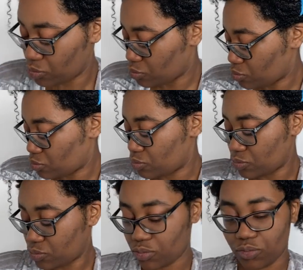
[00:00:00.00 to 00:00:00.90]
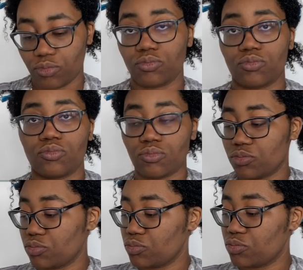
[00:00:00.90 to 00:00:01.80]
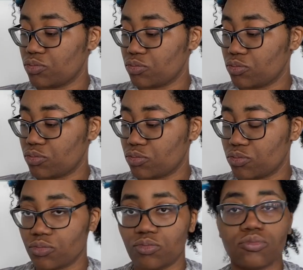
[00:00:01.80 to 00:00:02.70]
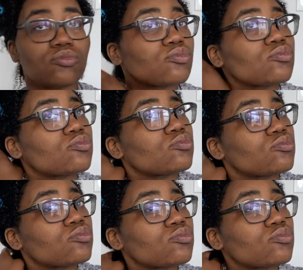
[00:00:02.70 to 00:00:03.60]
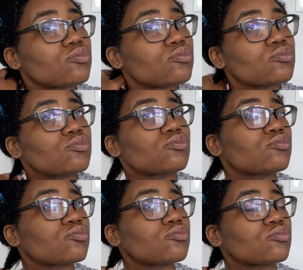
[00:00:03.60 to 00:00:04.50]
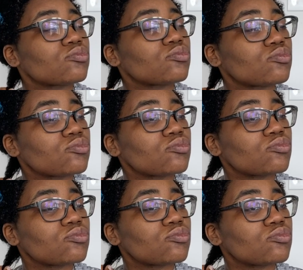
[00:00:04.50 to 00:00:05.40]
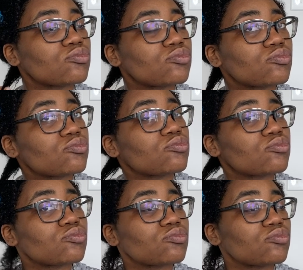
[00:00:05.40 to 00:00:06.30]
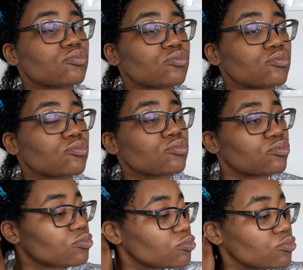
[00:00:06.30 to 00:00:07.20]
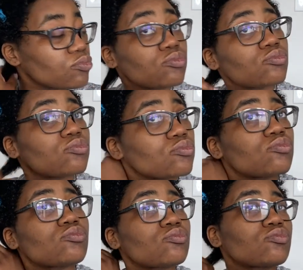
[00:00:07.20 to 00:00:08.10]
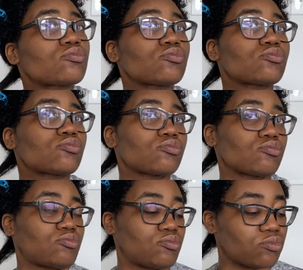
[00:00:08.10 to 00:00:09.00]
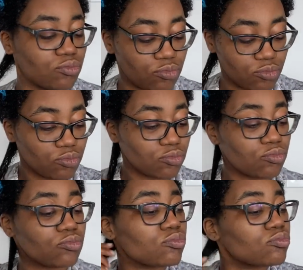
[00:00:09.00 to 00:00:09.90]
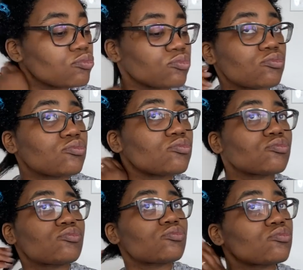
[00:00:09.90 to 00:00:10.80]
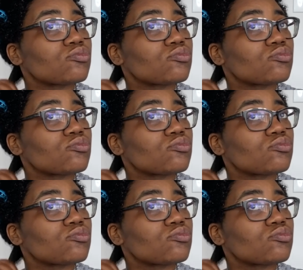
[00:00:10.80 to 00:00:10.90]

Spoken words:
I'm going to go in with the Mielle Organics leave-in spray, and I'll put all the details of everything that I use in the description box.